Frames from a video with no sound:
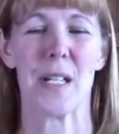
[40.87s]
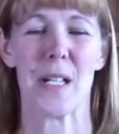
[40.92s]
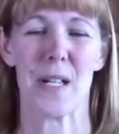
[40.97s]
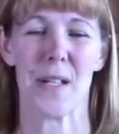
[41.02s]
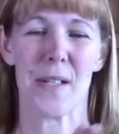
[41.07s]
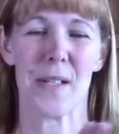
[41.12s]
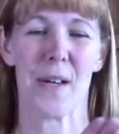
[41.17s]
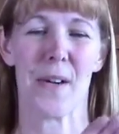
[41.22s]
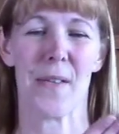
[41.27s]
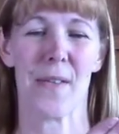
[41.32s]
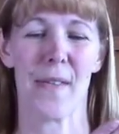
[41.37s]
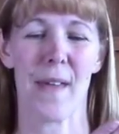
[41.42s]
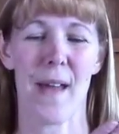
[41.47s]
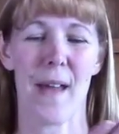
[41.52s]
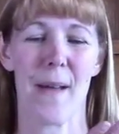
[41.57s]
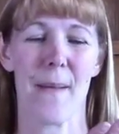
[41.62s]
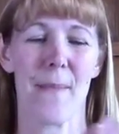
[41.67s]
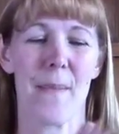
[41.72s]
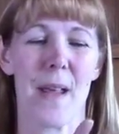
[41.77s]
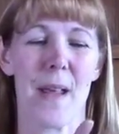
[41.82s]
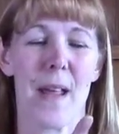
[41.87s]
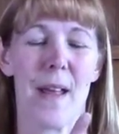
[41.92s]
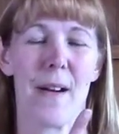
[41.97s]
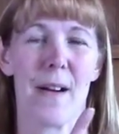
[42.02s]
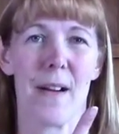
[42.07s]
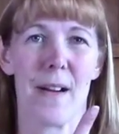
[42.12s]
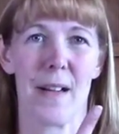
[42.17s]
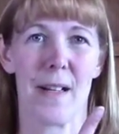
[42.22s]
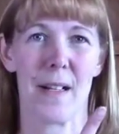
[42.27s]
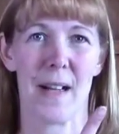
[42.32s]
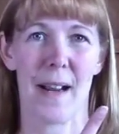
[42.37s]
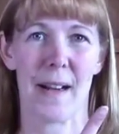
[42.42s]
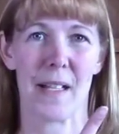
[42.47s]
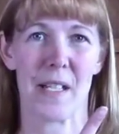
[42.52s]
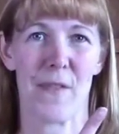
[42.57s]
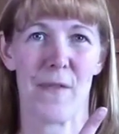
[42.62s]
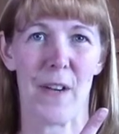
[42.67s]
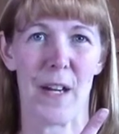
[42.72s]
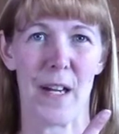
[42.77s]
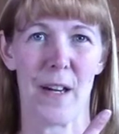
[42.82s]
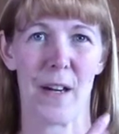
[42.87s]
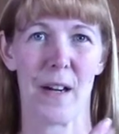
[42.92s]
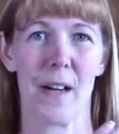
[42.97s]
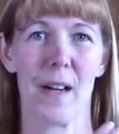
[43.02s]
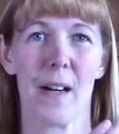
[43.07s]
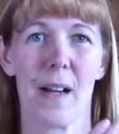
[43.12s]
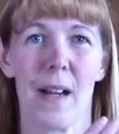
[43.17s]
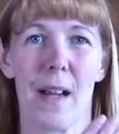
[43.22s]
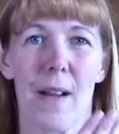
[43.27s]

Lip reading: to use our thumb and our index finger,